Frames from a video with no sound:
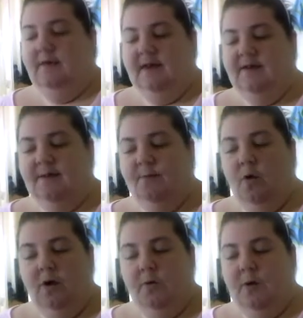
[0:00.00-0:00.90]
These
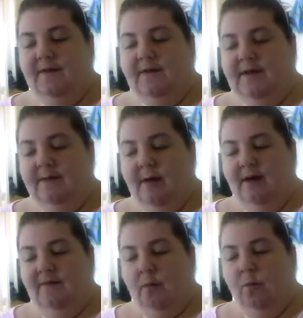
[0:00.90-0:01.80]
smaller ones seem to
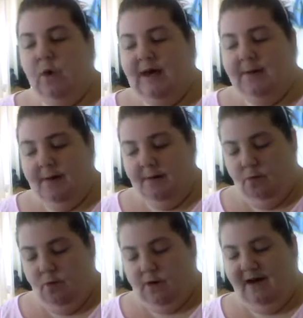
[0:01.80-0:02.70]
have a wee bit
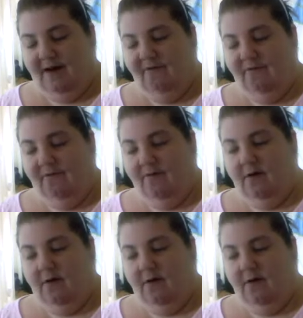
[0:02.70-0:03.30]
more give,